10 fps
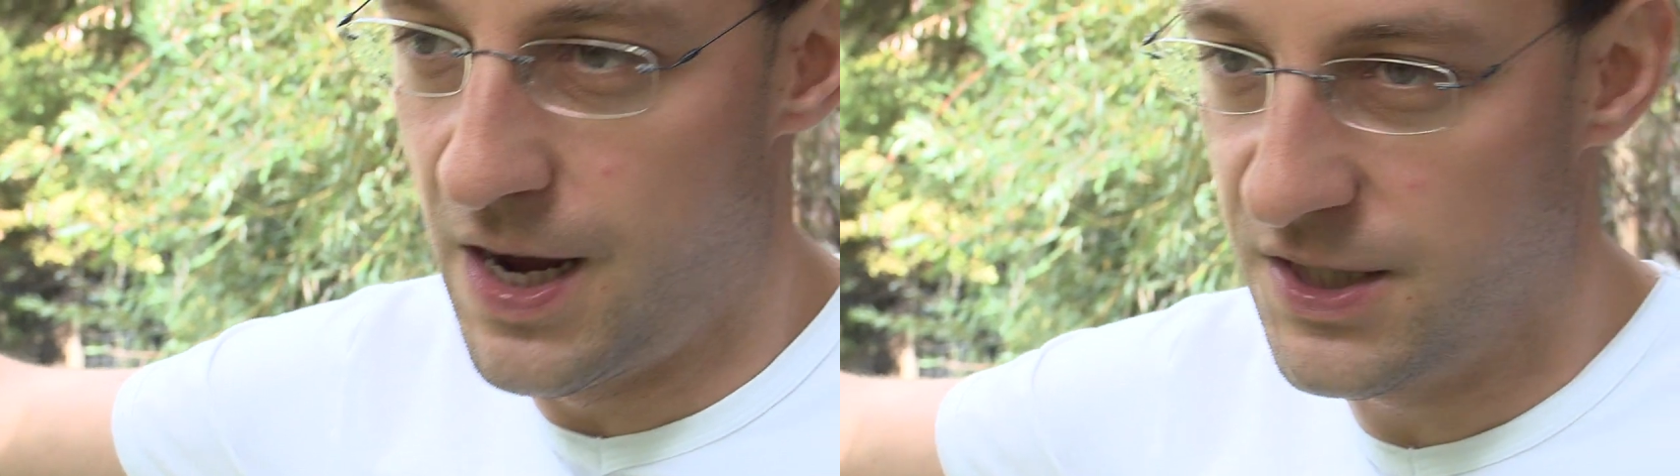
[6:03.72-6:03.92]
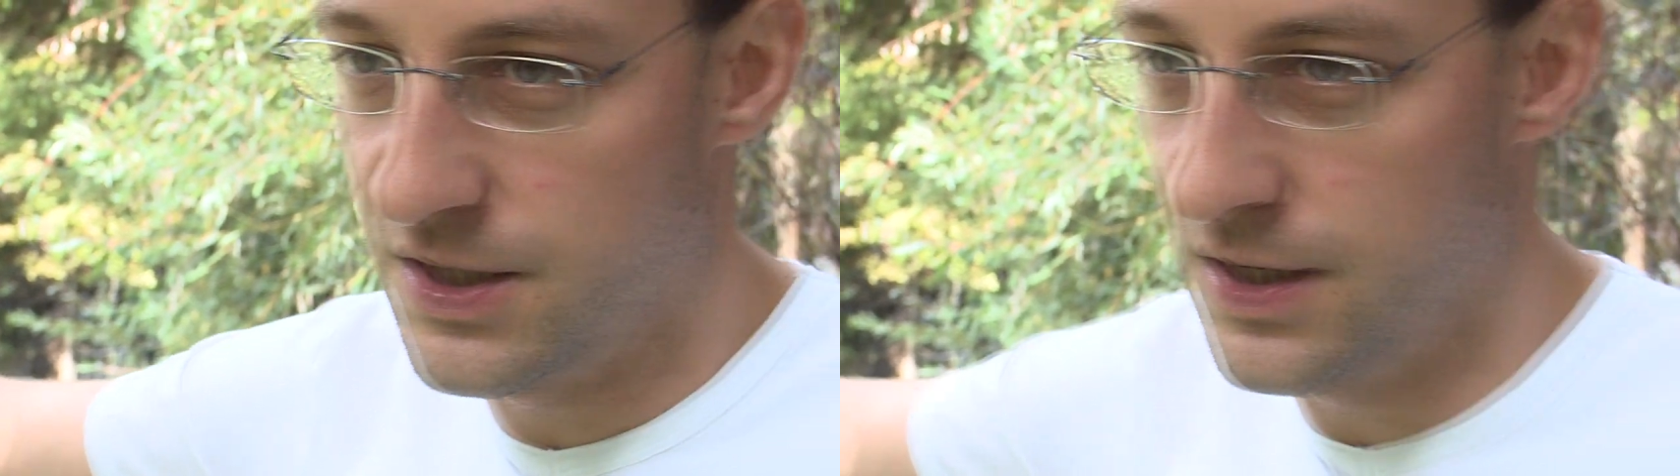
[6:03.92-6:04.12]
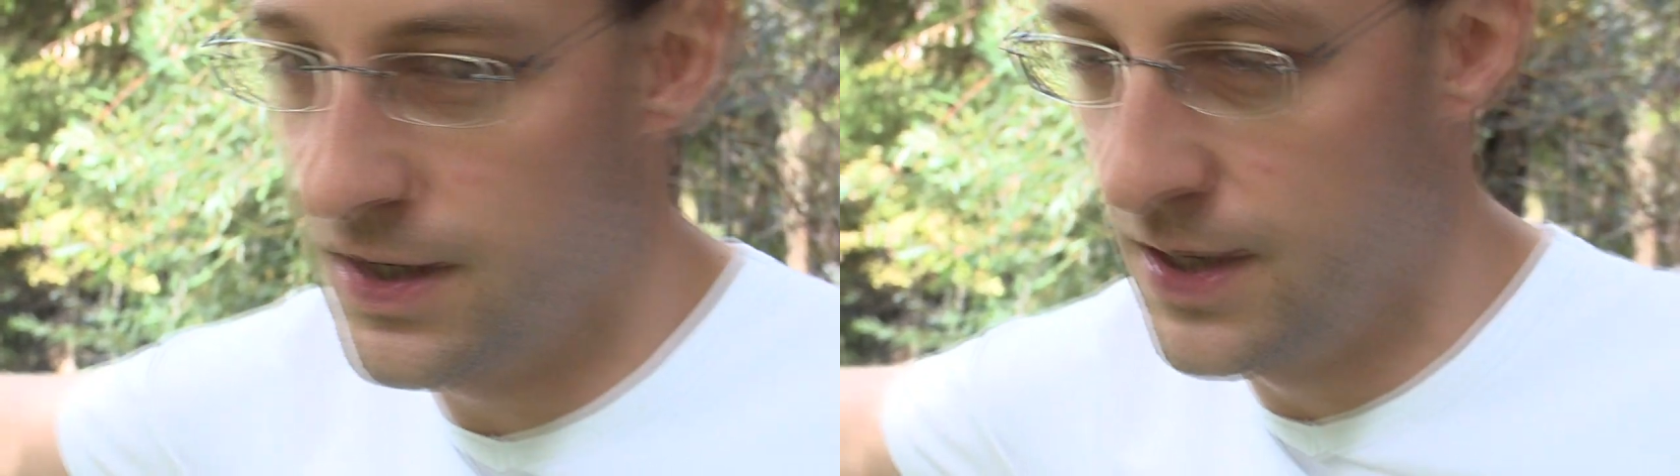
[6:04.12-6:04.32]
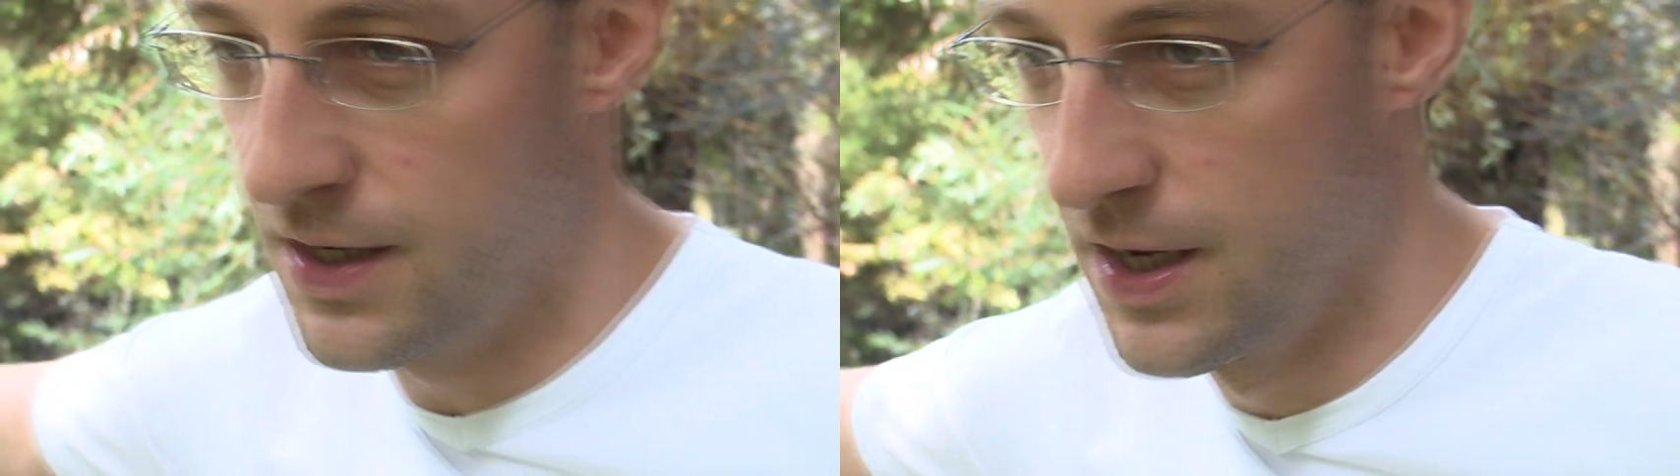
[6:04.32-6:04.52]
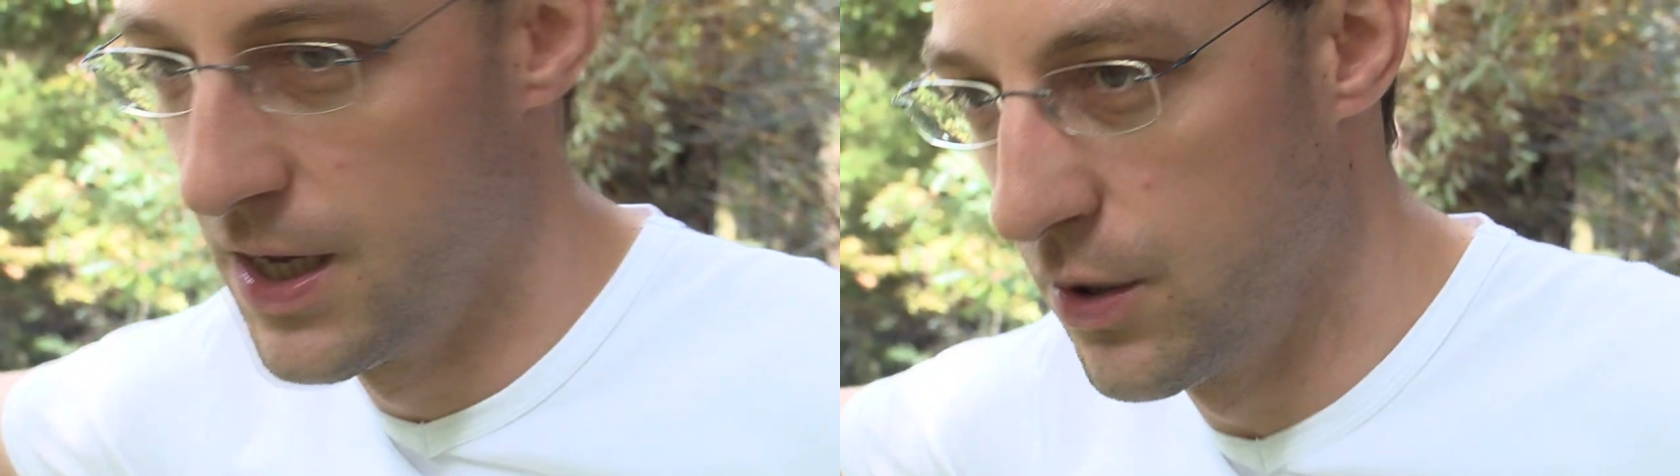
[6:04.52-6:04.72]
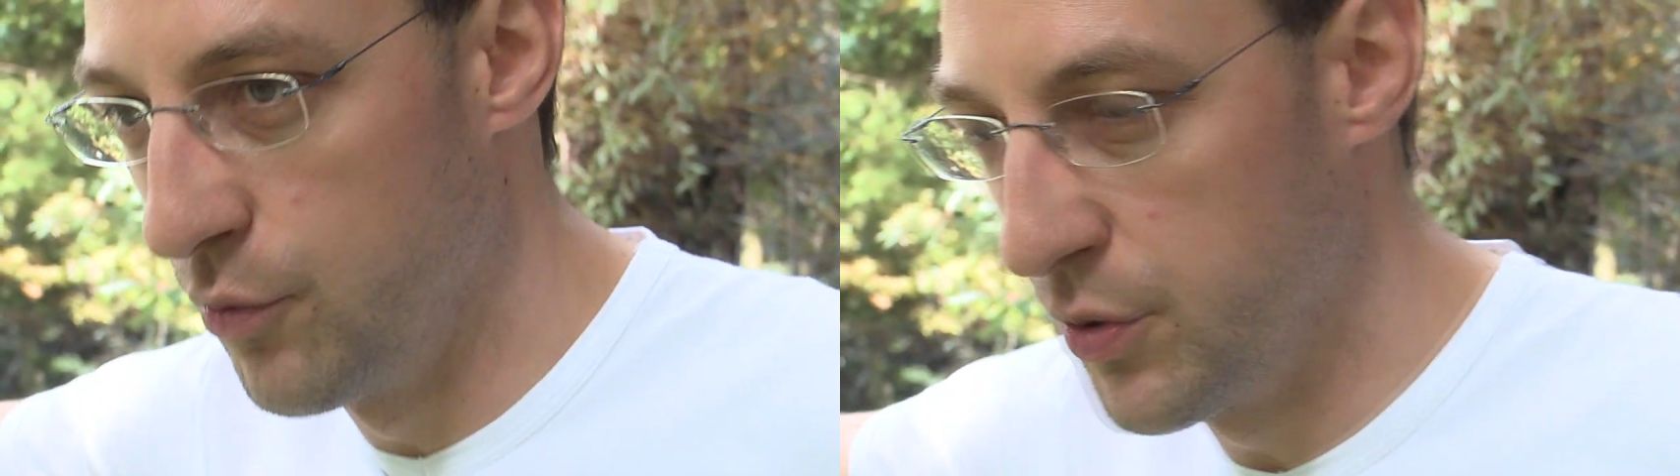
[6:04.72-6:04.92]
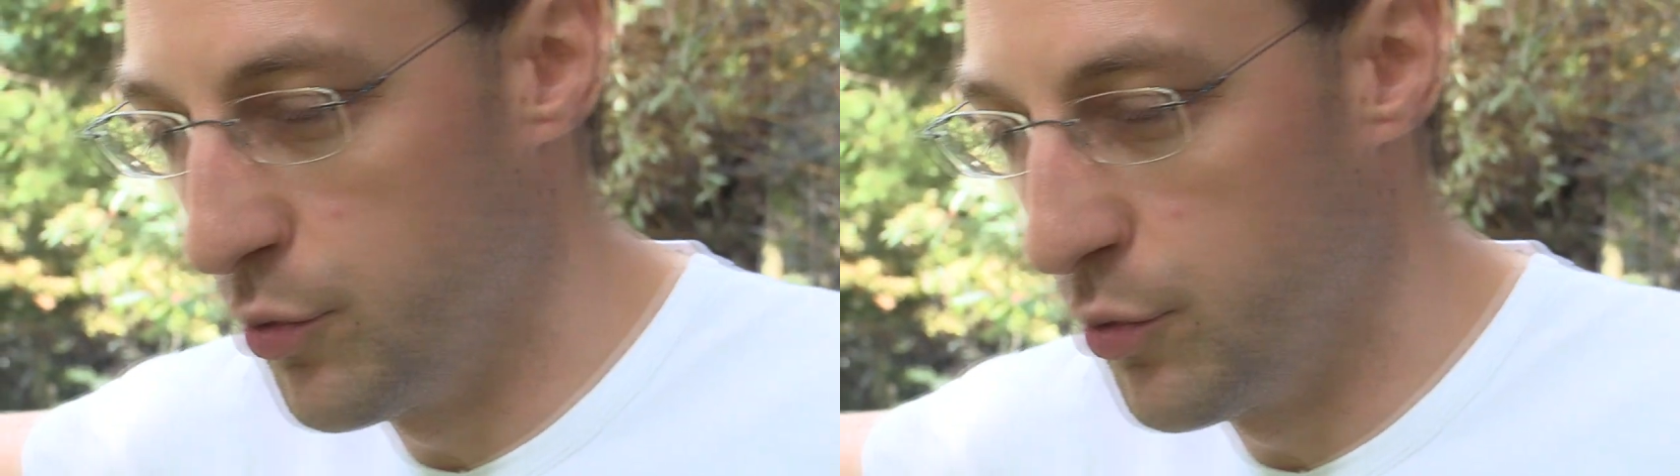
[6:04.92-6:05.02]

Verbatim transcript: task uh, we,